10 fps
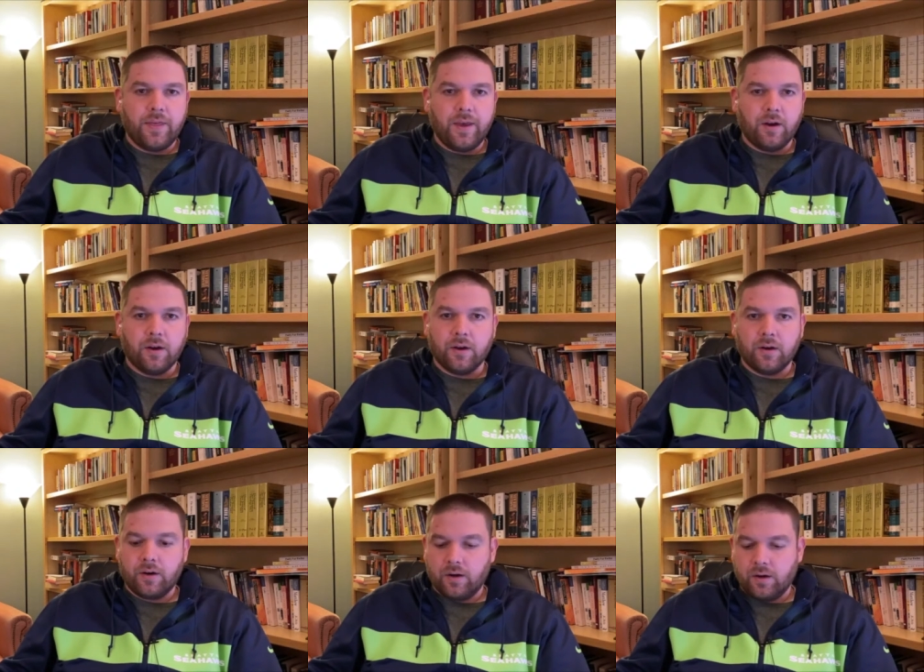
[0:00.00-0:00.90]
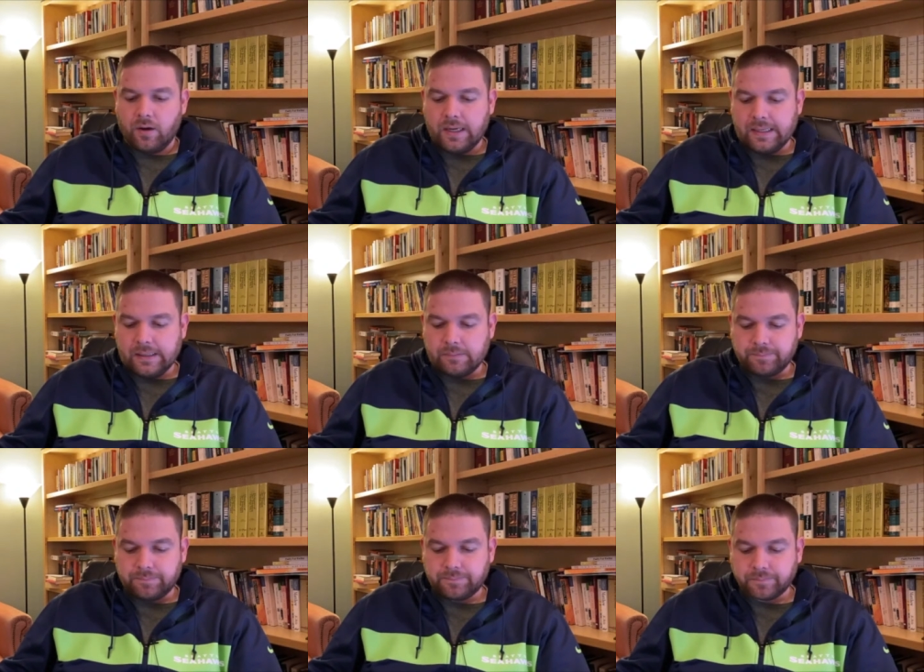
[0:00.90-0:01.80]
their
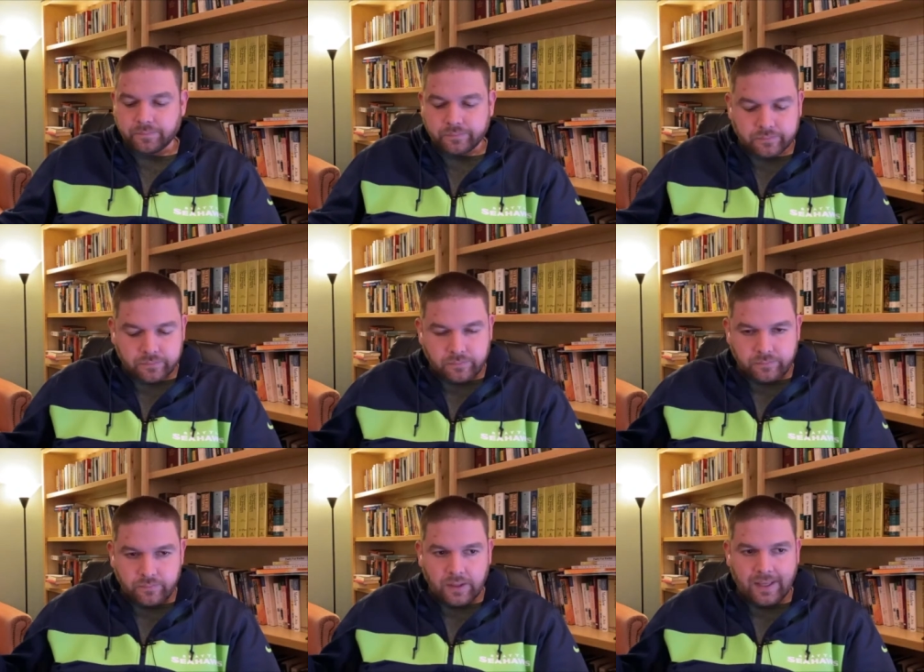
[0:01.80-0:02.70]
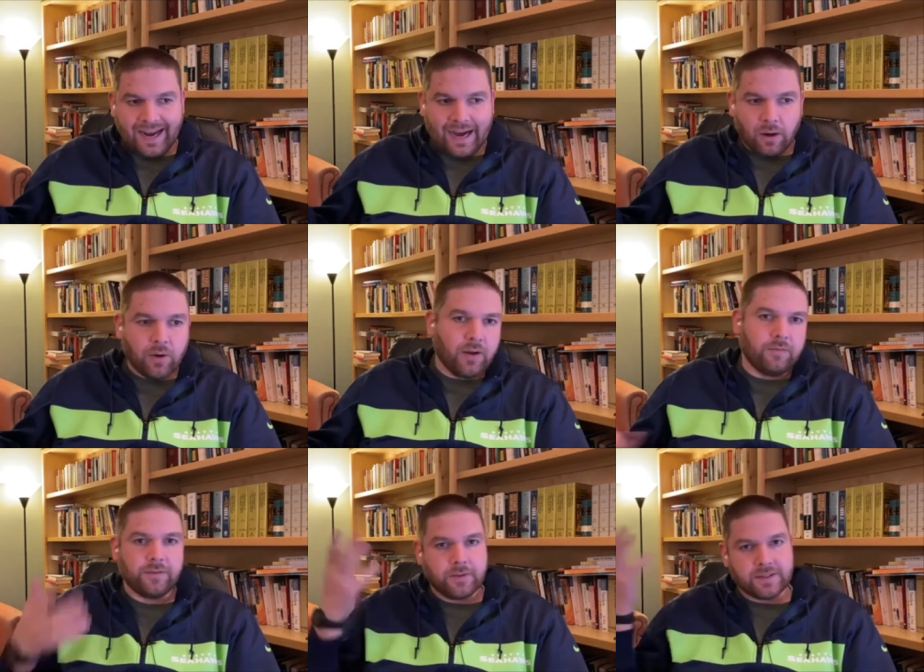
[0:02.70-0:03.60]
um, get out
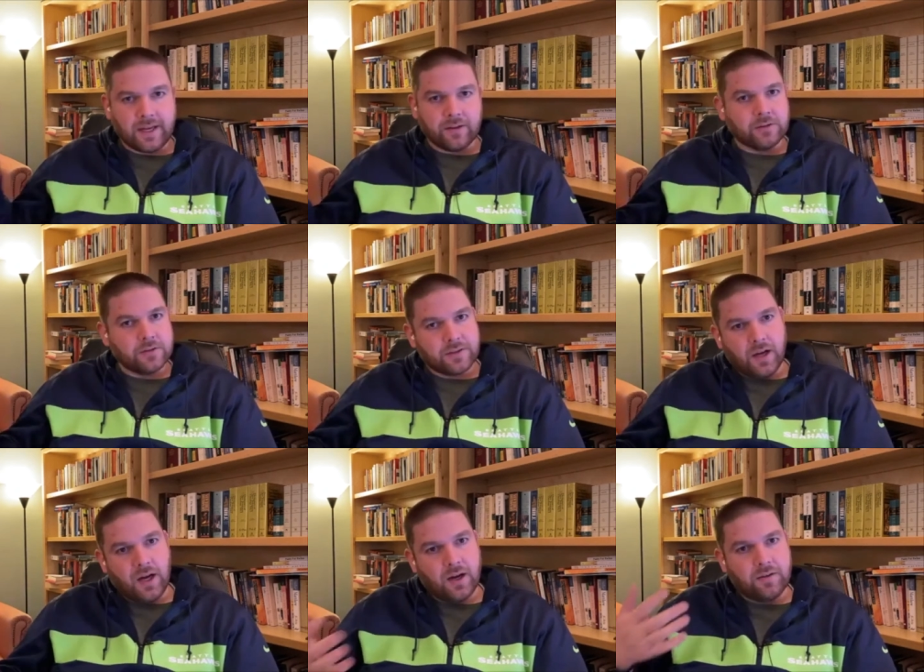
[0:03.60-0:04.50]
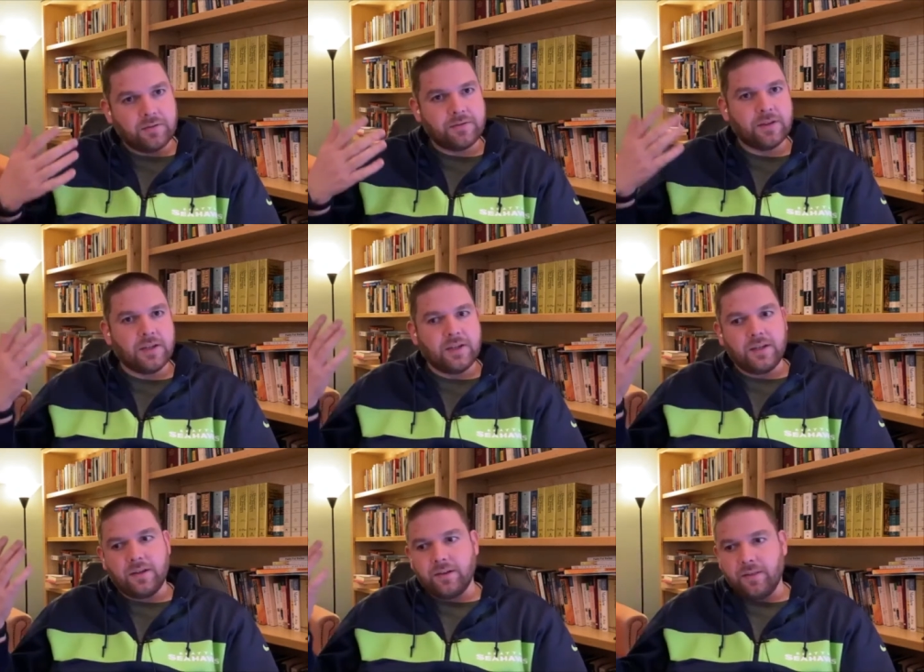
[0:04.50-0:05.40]
of cycles of
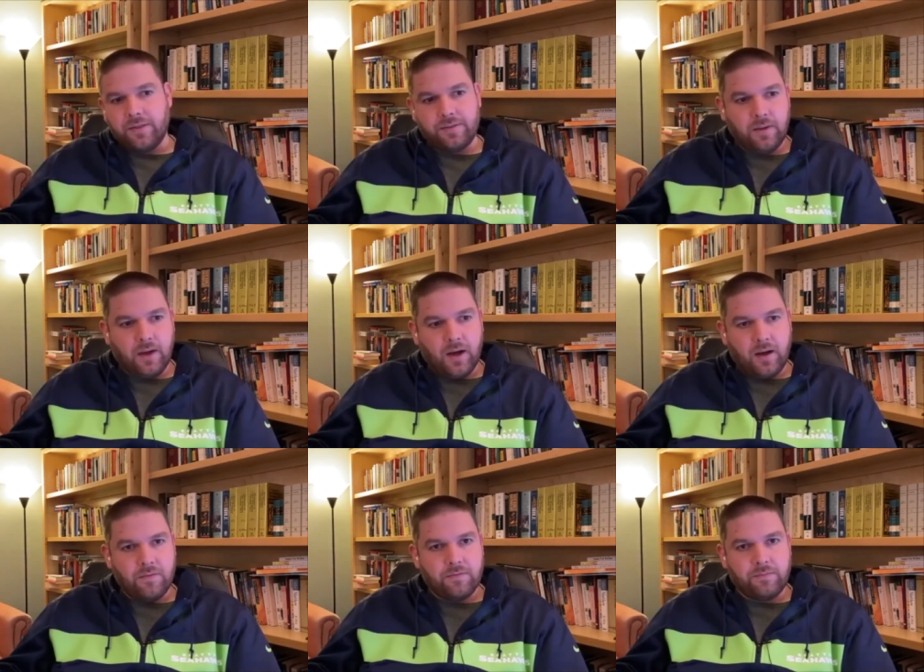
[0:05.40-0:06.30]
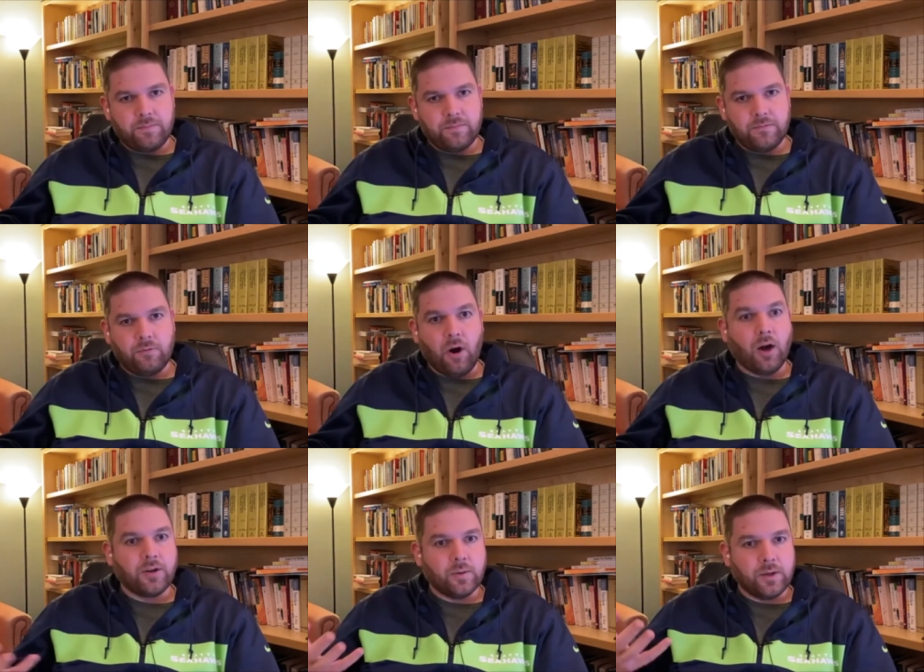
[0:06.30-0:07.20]
of
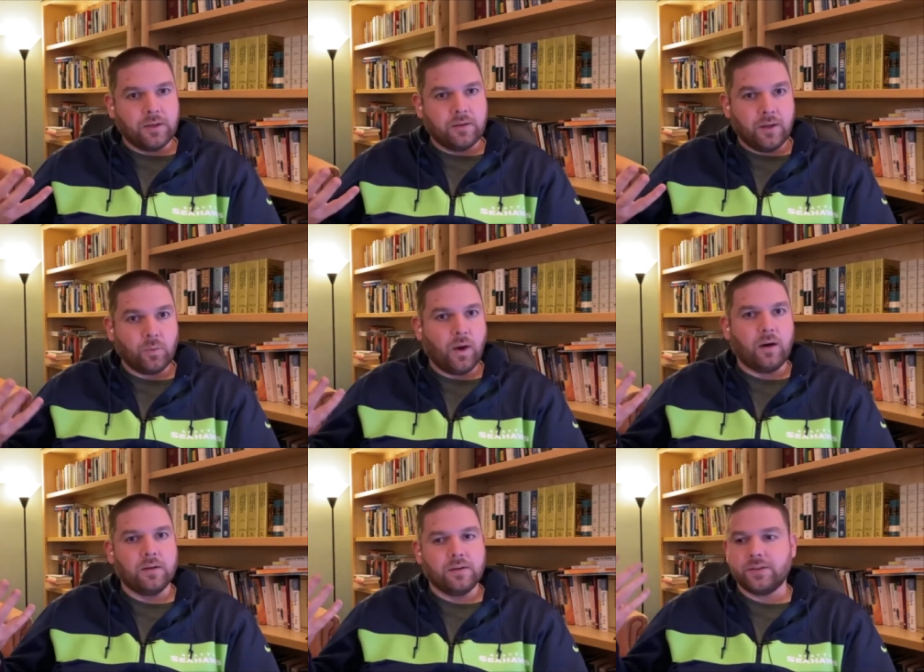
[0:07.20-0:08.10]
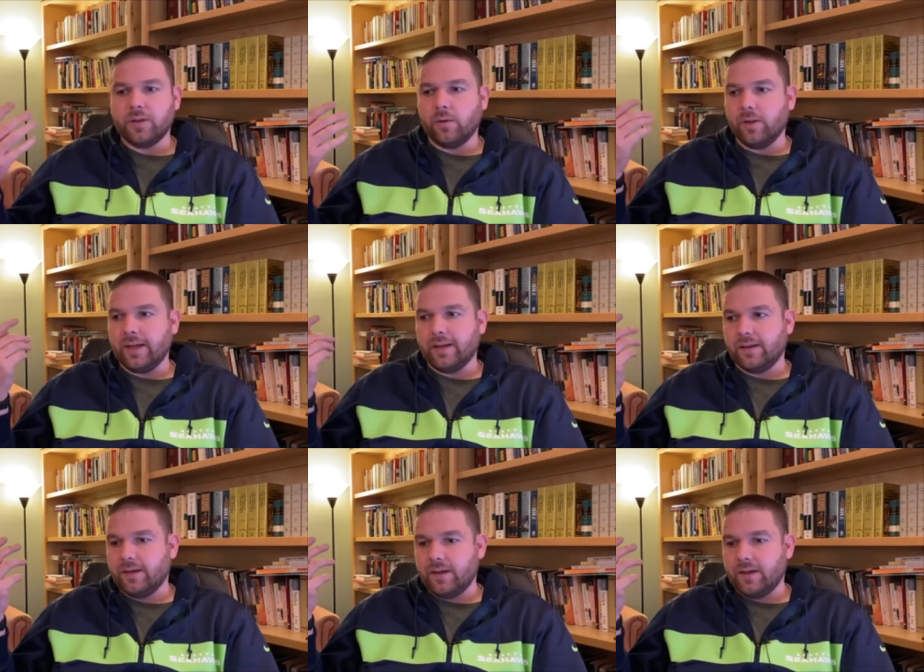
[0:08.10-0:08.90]
wrongdoing as well. So like